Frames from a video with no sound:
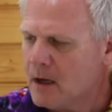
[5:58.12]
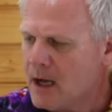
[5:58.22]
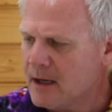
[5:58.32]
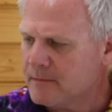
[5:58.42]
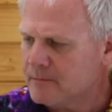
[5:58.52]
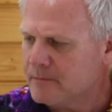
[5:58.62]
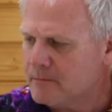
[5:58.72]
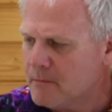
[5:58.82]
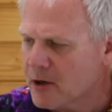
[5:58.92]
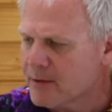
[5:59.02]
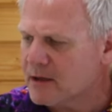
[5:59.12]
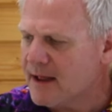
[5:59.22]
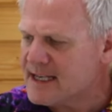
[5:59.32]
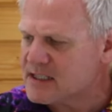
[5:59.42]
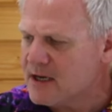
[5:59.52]
Uh, margarita
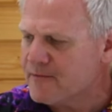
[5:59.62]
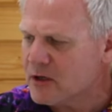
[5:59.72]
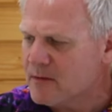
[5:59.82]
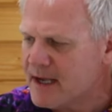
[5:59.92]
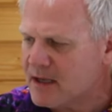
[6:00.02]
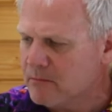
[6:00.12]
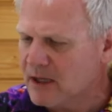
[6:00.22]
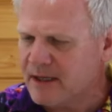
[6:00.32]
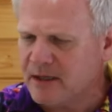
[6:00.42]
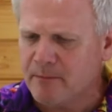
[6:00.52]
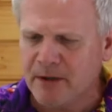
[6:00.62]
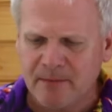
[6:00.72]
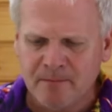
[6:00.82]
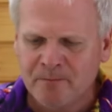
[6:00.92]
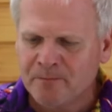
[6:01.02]
glass if you're going to make it blended,
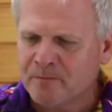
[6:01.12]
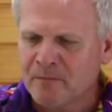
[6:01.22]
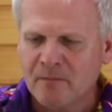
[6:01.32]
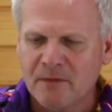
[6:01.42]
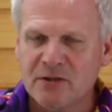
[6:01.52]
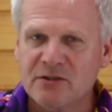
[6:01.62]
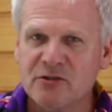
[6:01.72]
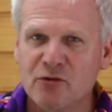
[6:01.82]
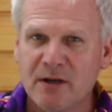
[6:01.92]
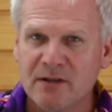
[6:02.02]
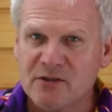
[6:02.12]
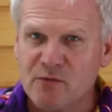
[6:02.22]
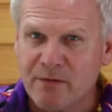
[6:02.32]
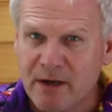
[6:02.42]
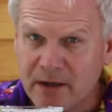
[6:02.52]
but you just enjoy it this
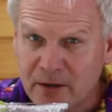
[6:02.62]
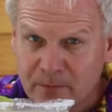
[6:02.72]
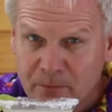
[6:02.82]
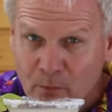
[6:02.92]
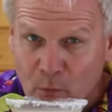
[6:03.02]
way right here.